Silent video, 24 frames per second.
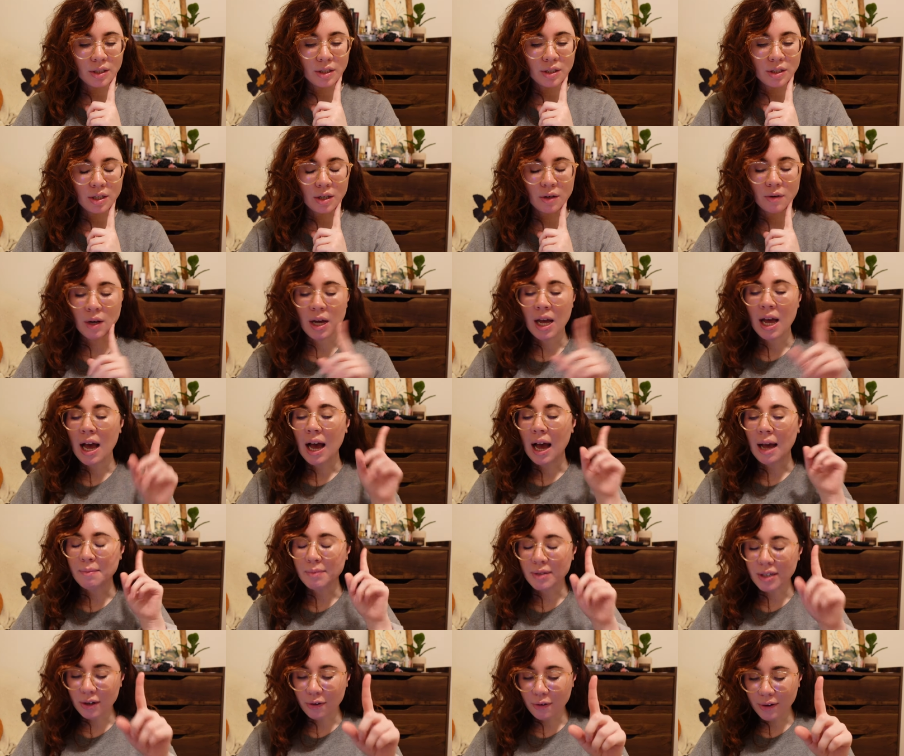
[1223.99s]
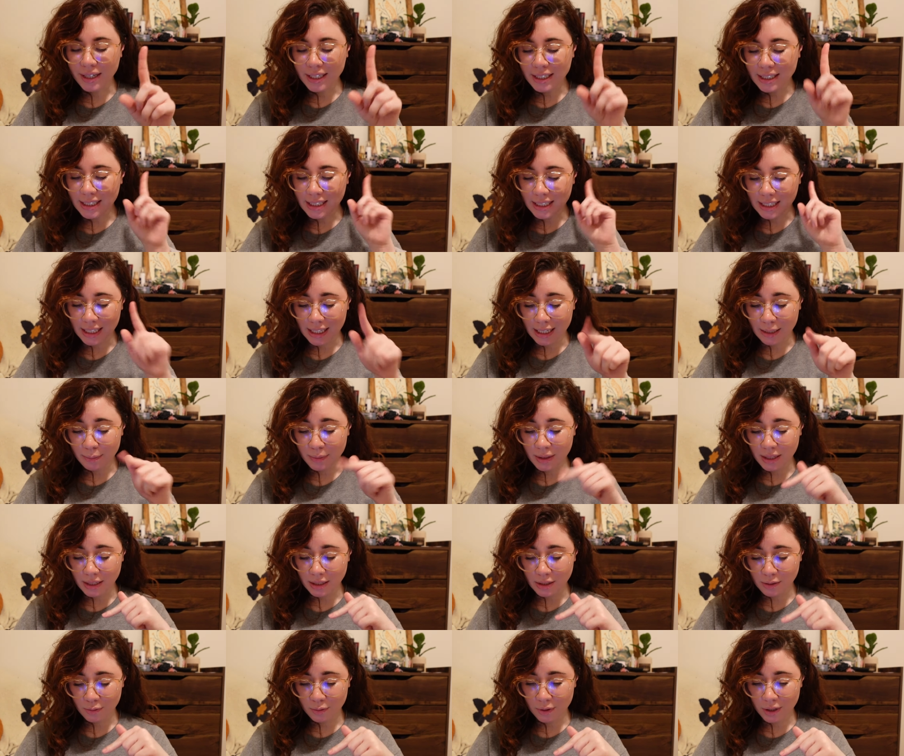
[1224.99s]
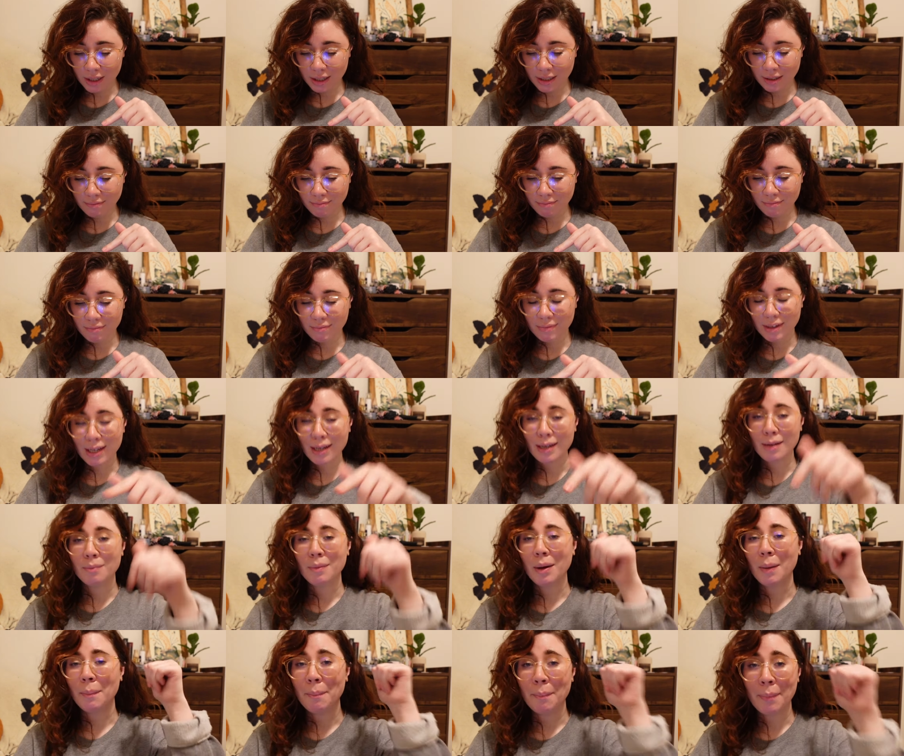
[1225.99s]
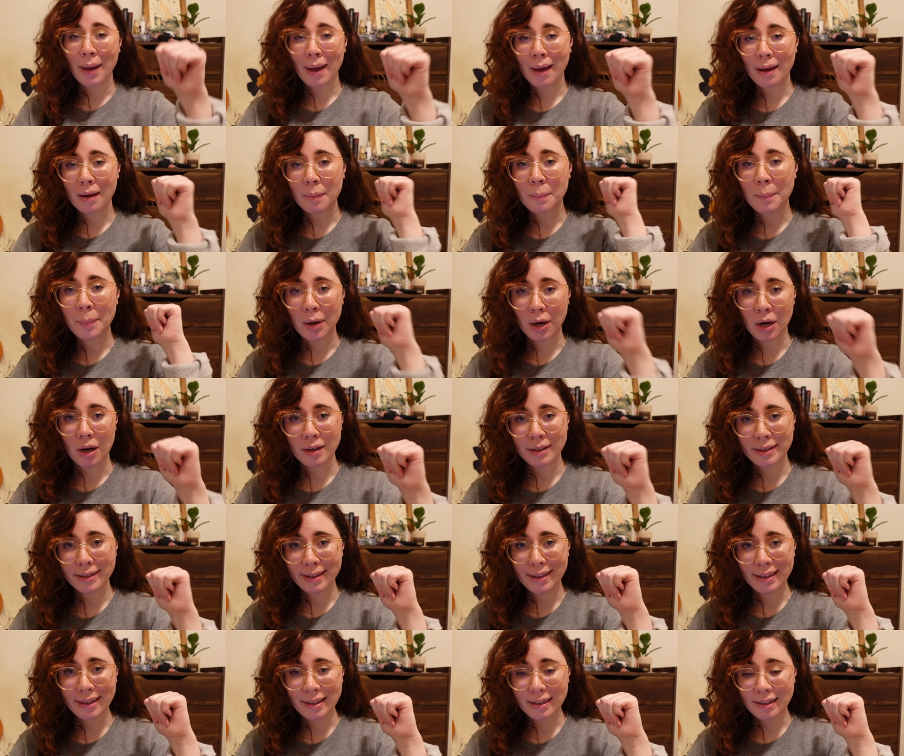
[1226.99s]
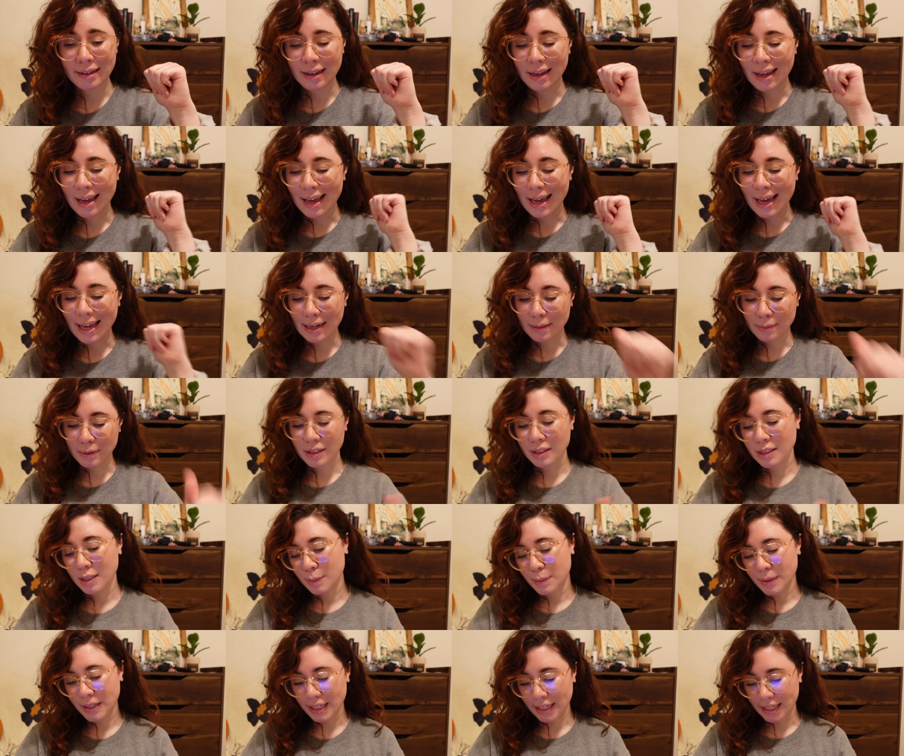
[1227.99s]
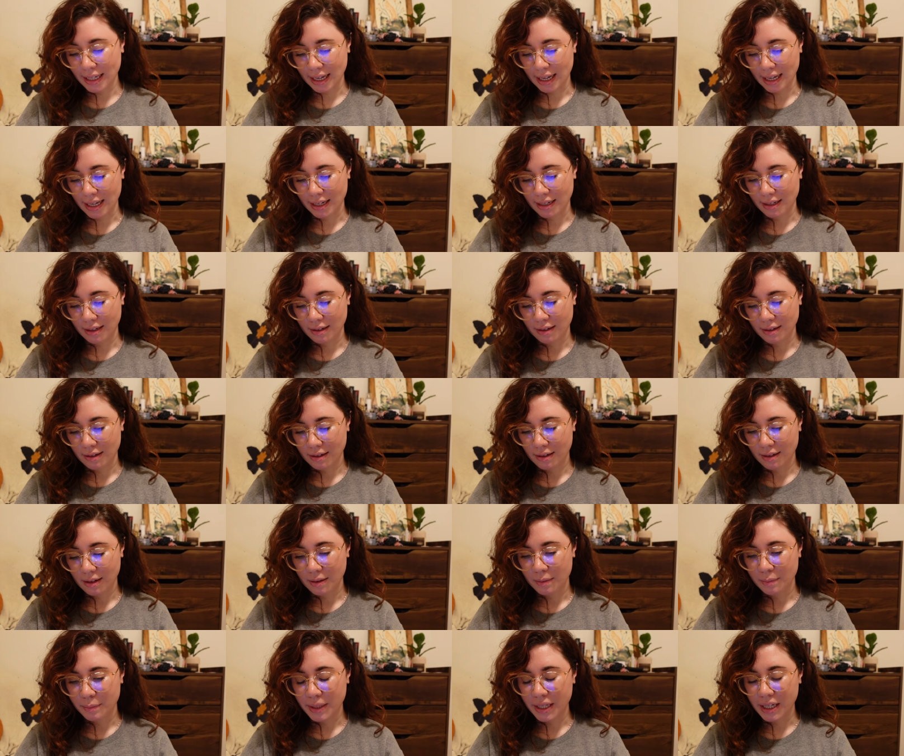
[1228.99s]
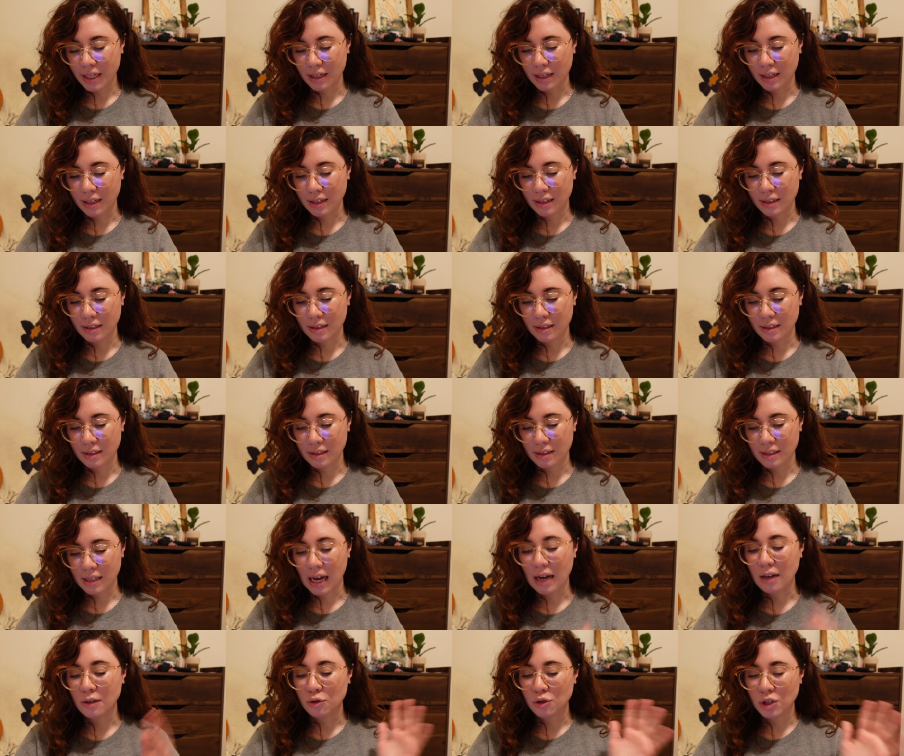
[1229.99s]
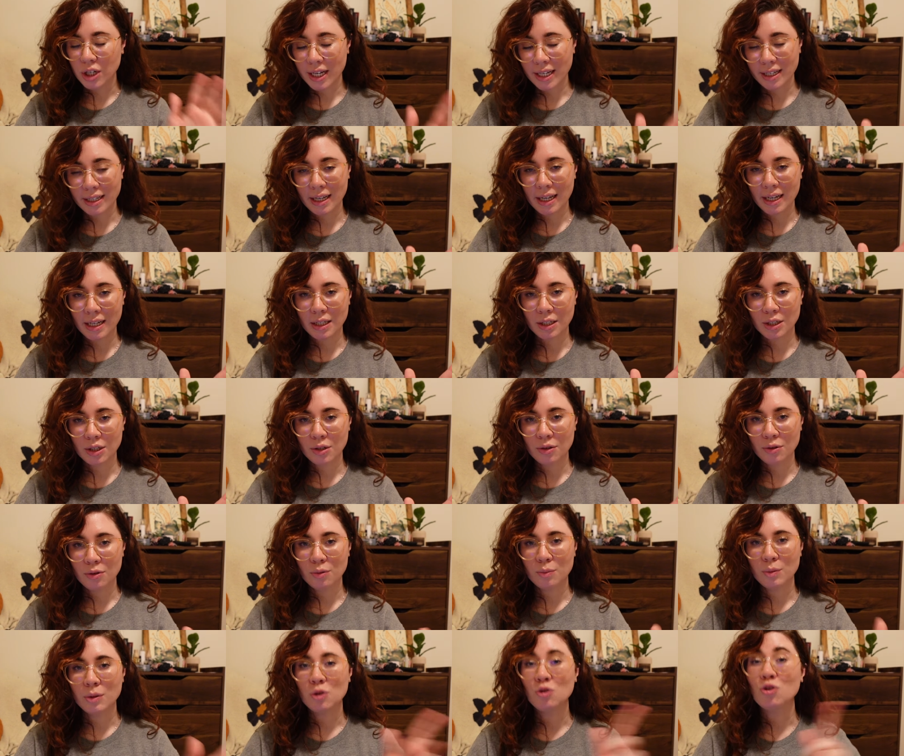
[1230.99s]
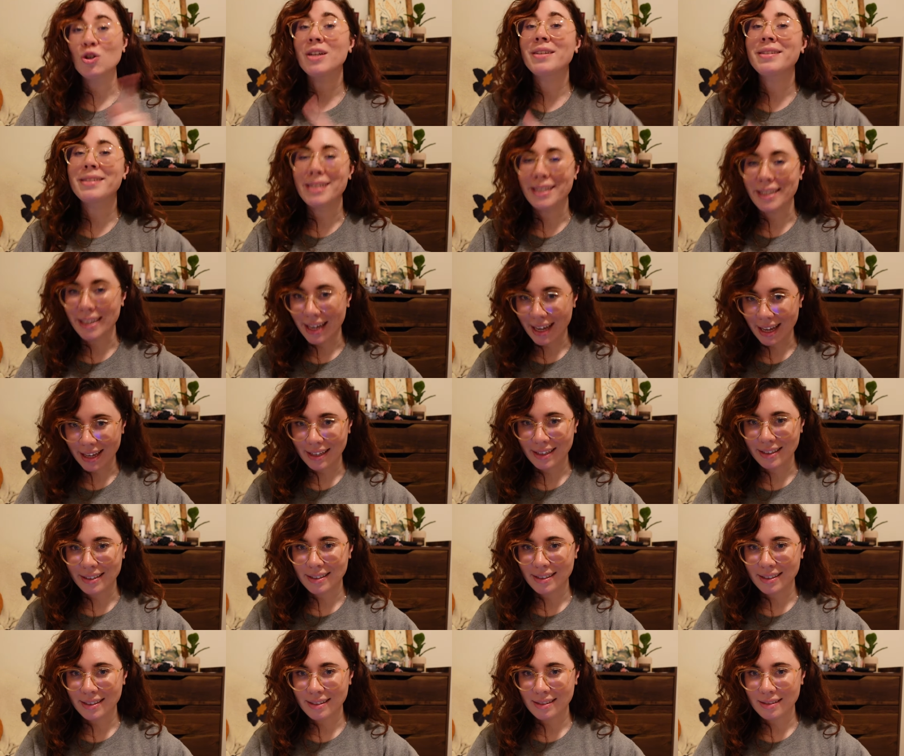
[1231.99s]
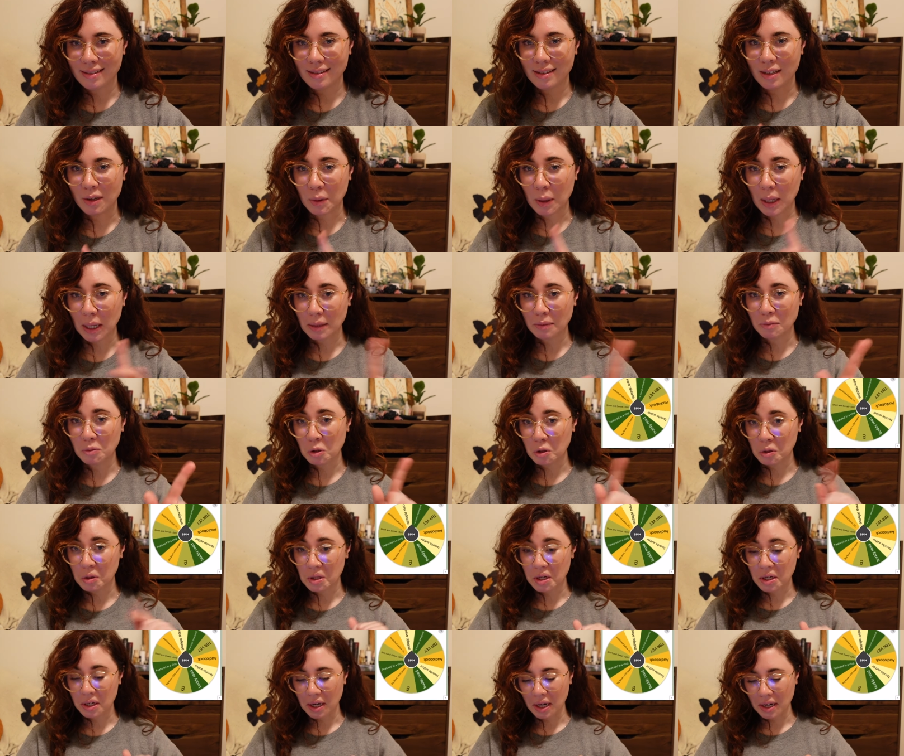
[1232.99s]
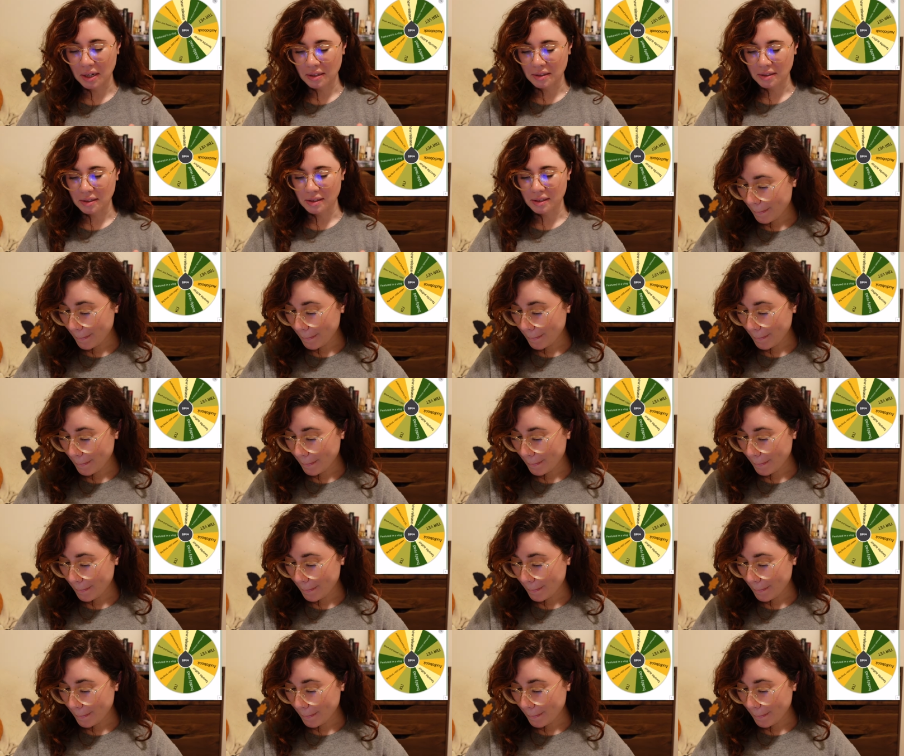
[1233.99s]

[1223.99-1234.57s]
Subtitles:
So I'm going to keep this one in my back pocket, and I'm gonna spin again because I'll check KU, but just in case. Okay, just in case.